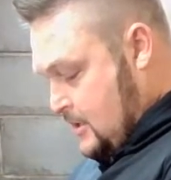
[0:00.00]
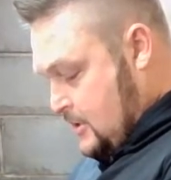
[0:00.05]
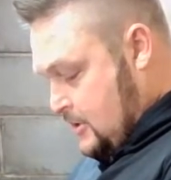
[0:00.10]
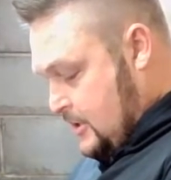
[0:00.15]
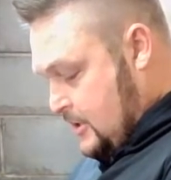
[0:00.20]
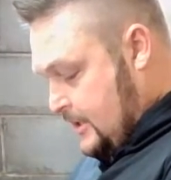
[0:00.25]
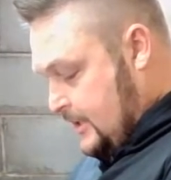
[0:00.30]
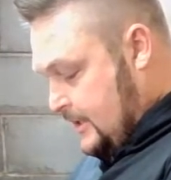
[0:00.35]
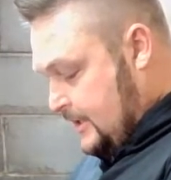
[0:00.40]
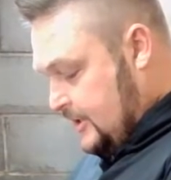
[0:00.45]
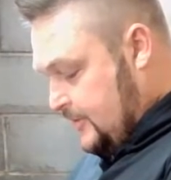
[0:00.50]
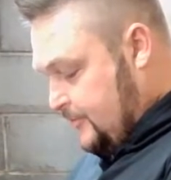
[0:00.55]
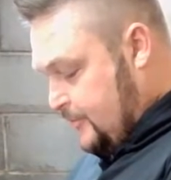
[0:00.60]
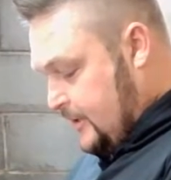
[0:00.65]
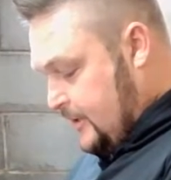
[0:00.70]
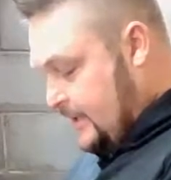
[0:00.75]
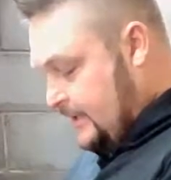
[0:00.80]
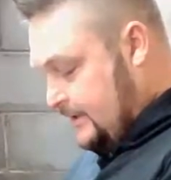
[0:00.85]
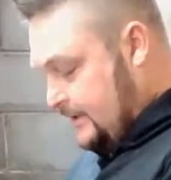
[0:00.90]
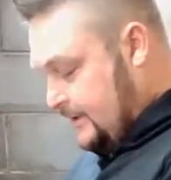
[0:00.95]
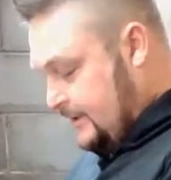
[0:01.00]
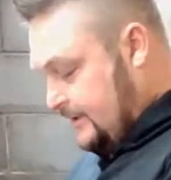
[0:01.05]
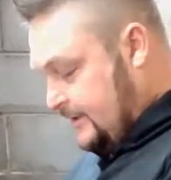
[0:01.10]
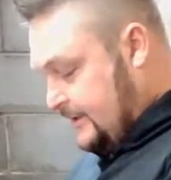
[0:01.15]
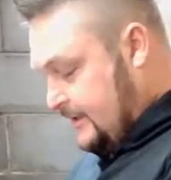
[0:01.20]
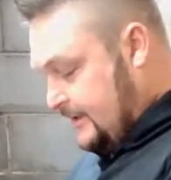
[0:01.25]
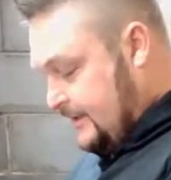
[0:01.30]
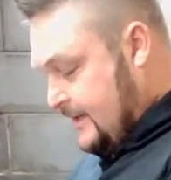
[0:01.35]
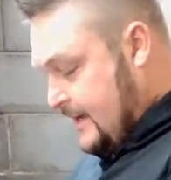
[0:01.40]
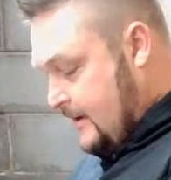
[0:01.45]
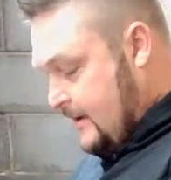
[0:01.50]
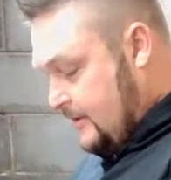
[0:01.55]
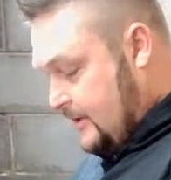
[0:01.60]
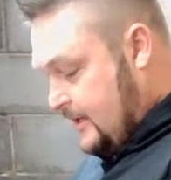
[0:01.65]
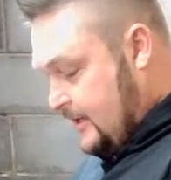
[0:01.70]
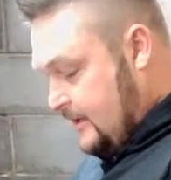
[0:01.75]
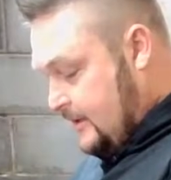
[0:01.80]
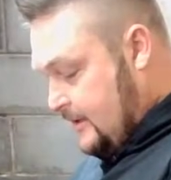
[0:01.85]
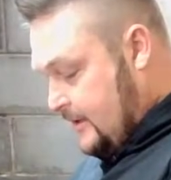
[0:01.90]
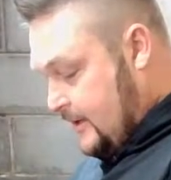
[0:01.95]
Trying to get these plates to sit down
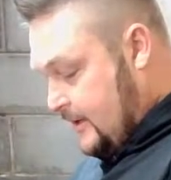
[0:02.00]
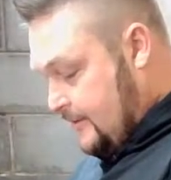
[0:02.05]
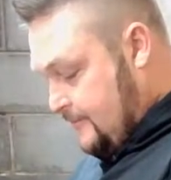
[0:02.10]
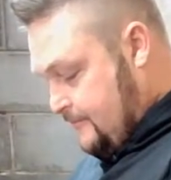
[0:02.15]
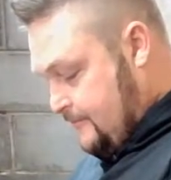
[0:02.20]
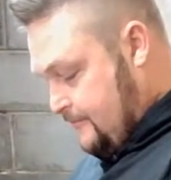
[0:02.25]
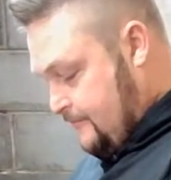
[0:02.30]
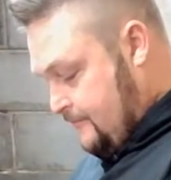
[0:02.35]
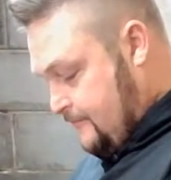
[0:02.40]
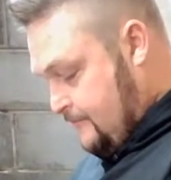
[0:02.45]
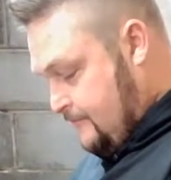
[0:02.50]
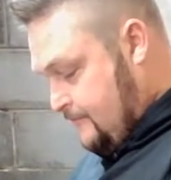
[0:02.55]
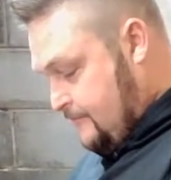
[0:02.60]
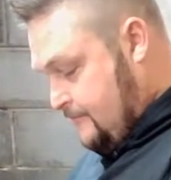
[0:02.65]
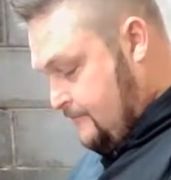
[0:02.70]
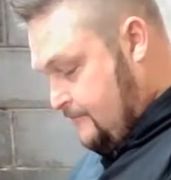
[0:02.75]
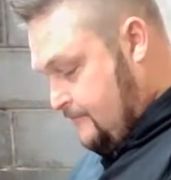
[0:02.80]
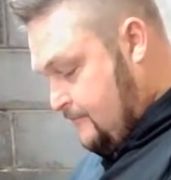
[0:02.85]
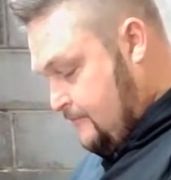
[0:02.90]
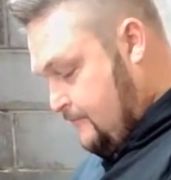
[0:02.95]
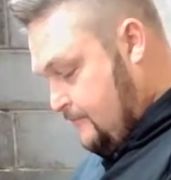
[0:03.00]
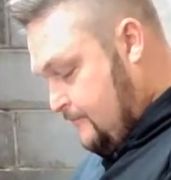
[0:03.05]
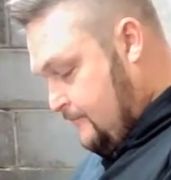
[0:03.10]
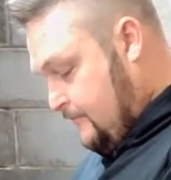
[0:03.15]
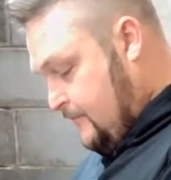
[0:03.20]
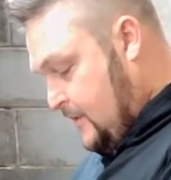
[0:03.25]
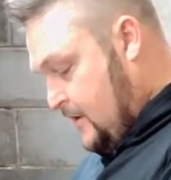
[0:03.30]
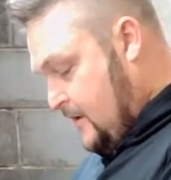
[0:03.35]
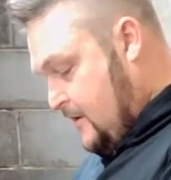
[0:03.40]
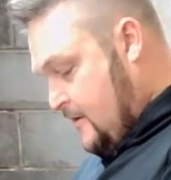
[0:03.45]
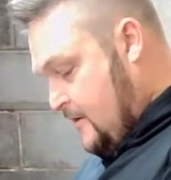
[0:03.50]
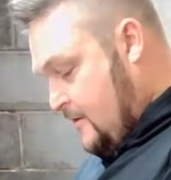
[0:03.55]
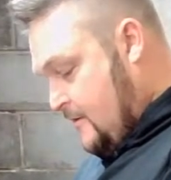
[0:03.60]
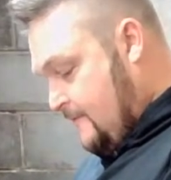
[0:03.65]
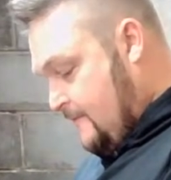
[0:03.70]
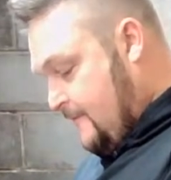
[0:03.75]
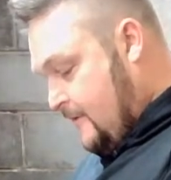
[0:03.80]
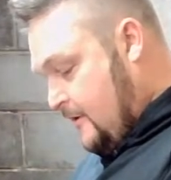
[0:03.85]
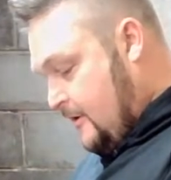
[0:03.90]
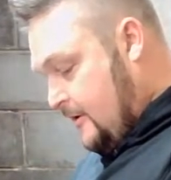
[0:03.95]
in there
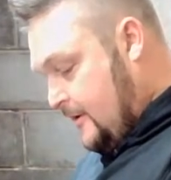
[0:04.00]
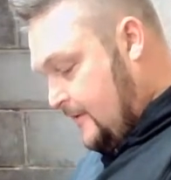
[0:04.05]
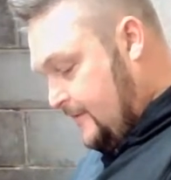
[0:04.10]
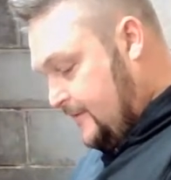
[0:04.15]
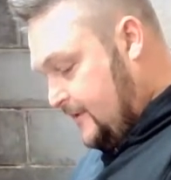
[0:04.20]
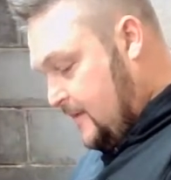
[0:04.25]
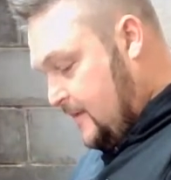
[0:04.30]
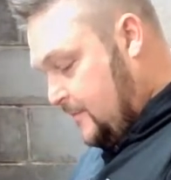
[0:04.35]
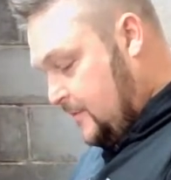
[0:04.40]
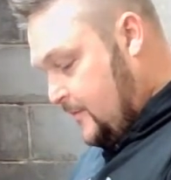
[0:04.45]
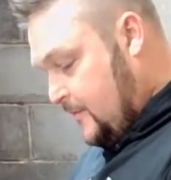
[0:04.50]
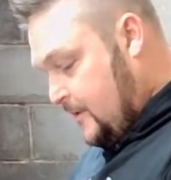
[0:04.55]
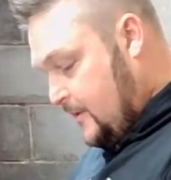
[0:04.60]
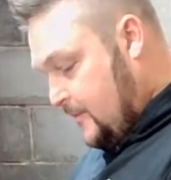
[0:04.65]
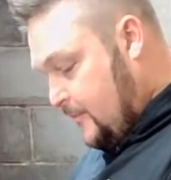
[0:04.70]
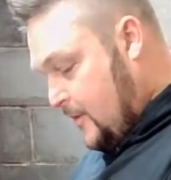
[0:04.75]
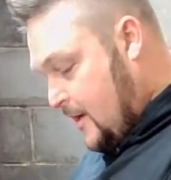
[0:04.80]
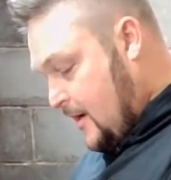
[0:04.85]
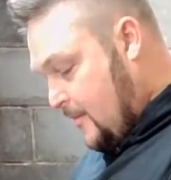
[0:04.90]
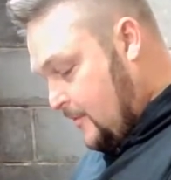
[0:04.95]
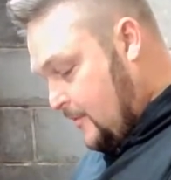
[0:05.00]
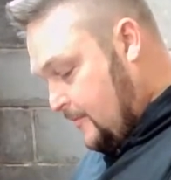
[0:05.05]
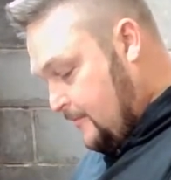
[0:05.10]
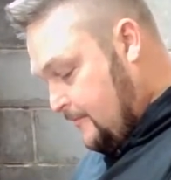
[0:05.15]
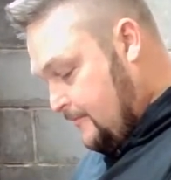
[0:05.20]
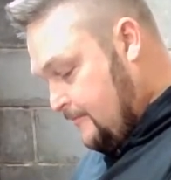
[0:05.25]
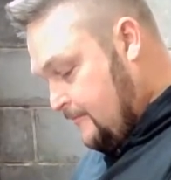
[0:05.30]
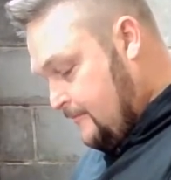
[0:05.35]
far enough seems to be the problem.